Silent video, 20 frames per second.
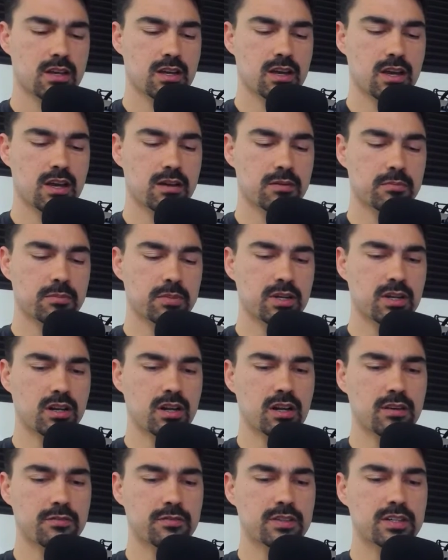um, but
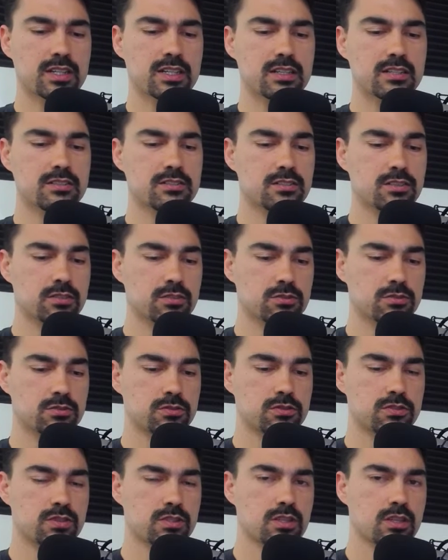often it is
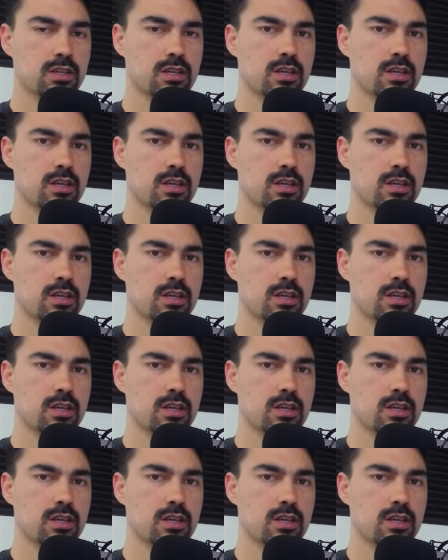used